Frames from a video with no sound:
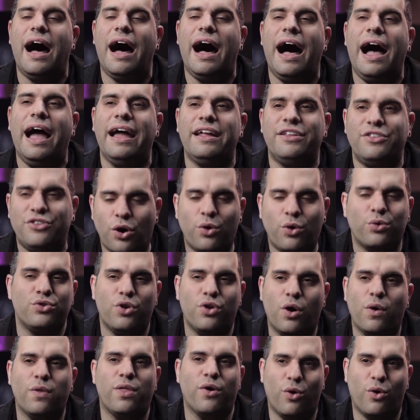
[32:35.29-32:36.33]
I don't
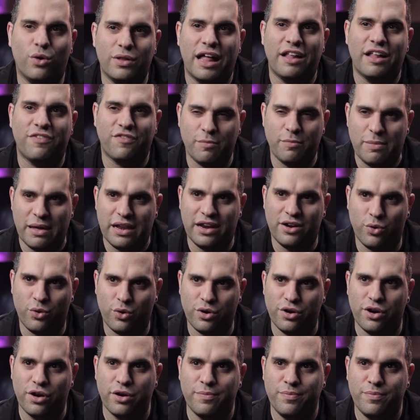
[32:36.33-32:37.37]
know the whole alphabet in
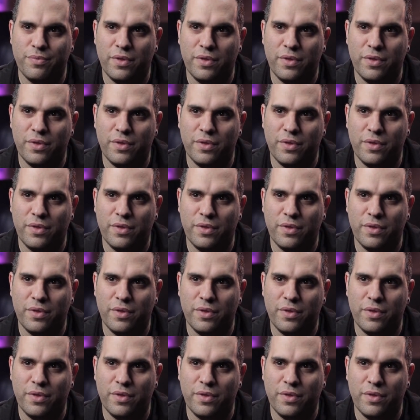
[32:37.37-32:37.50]
order.